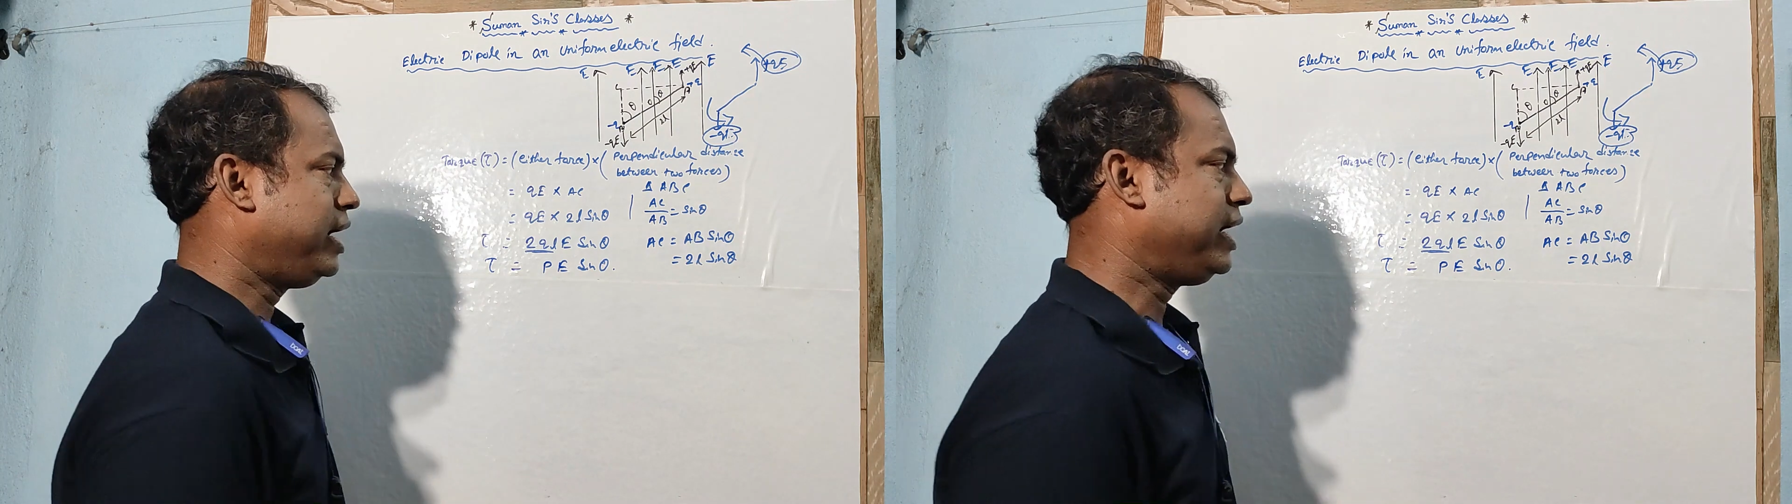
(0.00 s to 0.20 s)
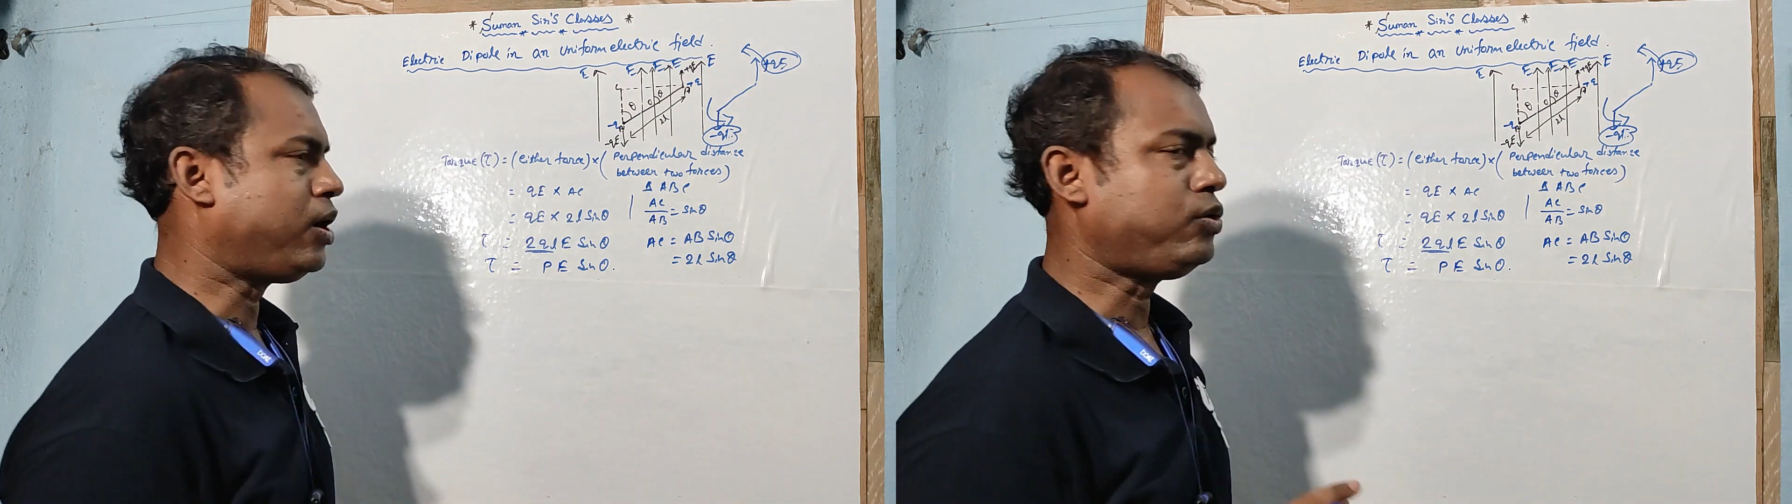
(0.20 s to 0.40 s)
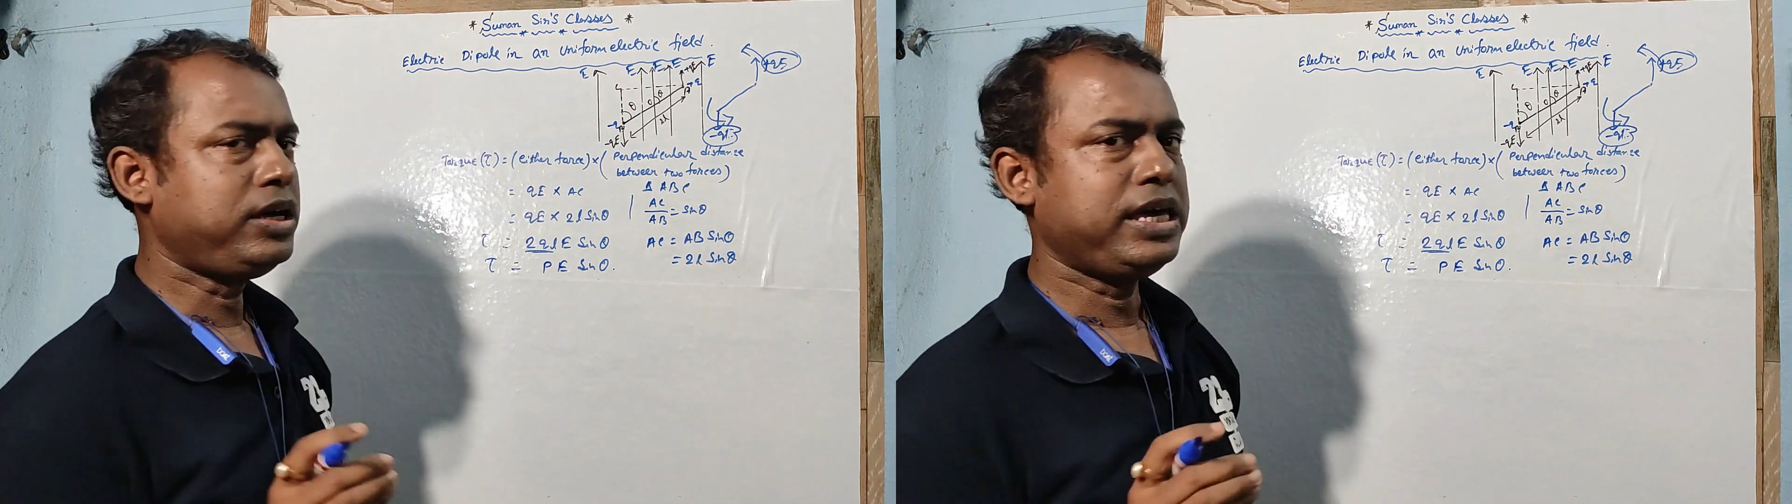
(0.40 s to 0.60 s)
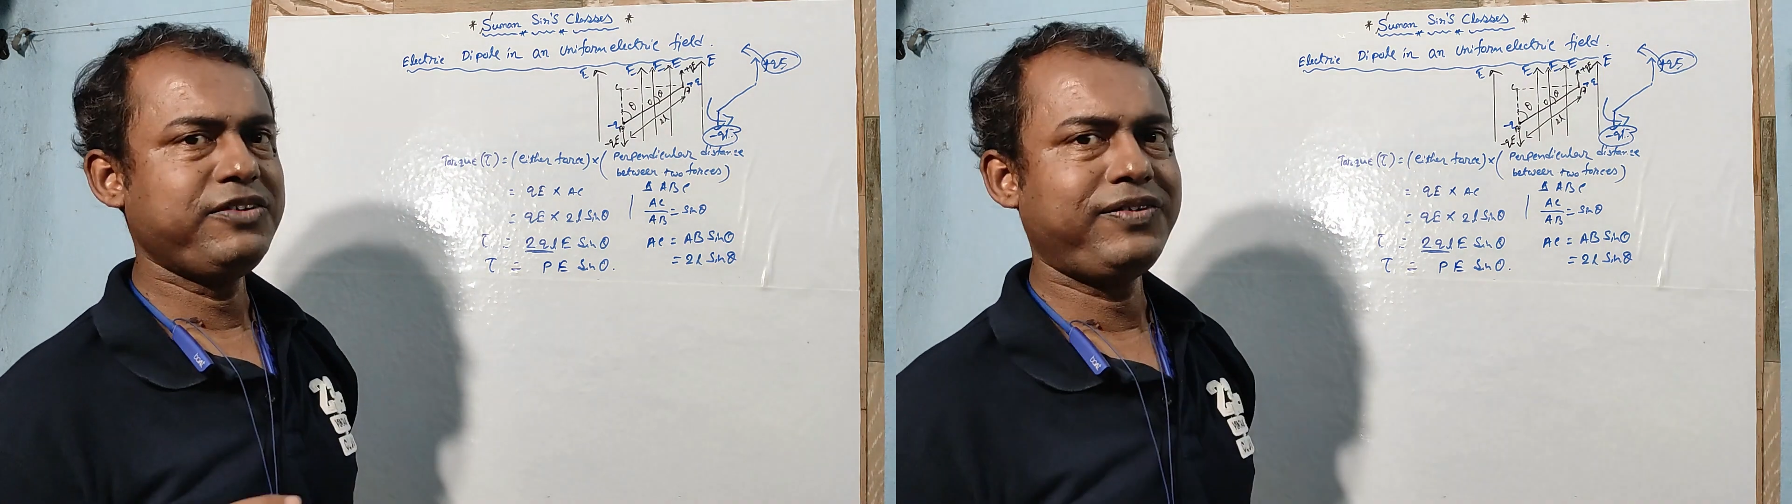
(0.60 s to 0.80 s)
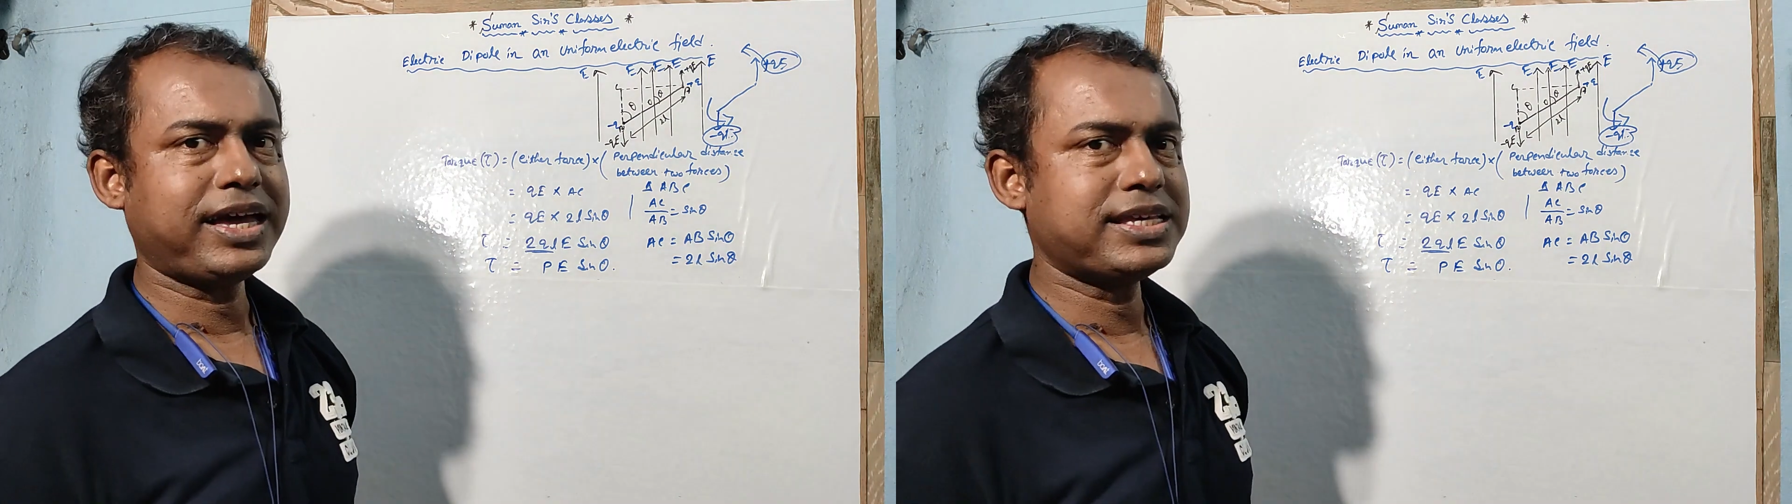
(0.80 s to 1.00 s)
Now
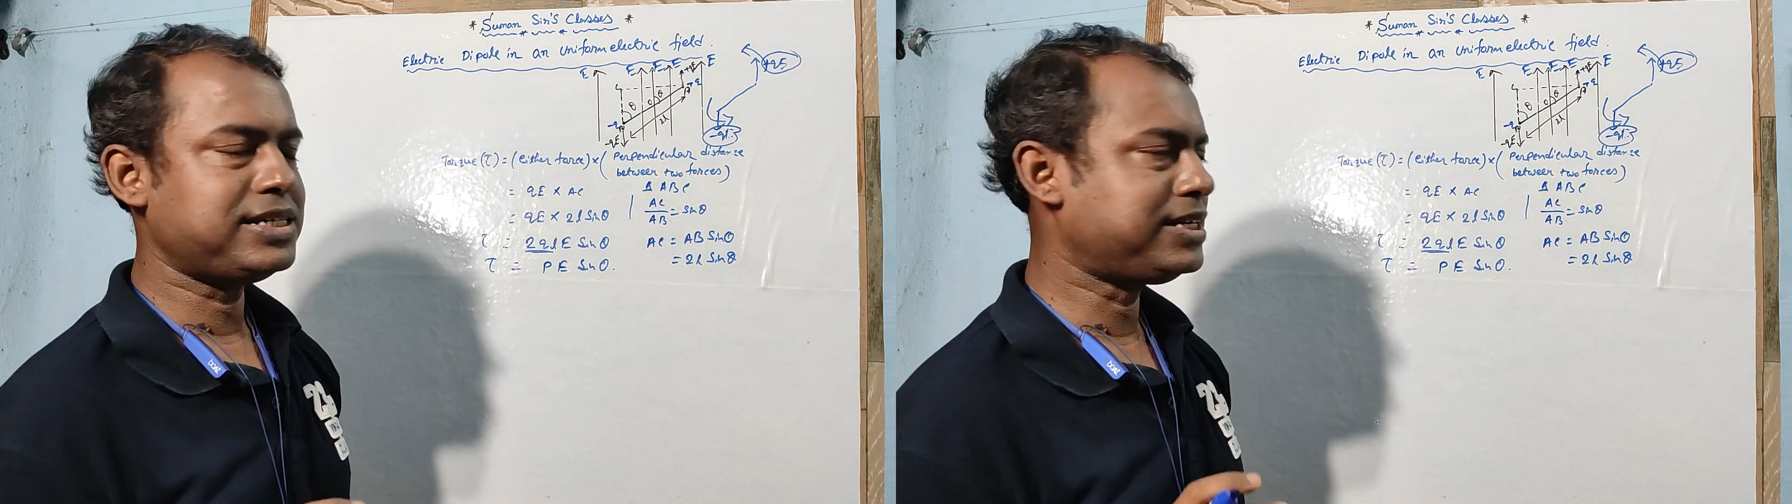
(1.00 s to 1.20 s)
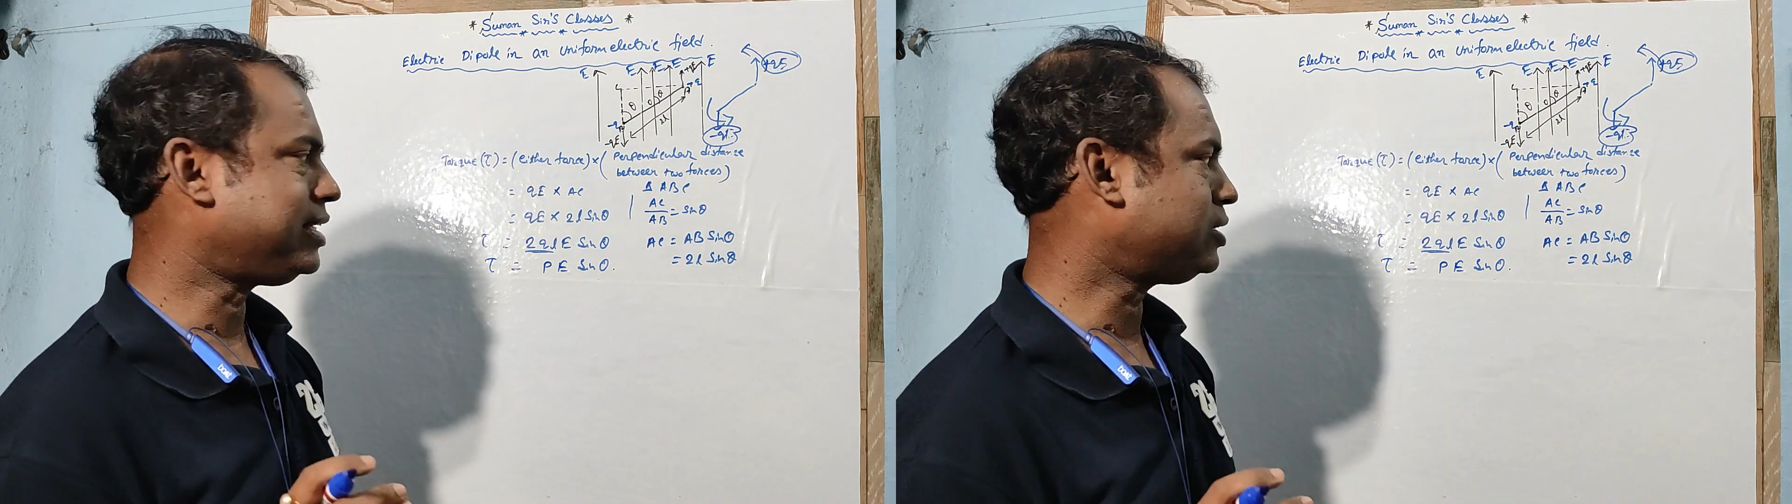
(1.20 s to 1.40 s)
if I consider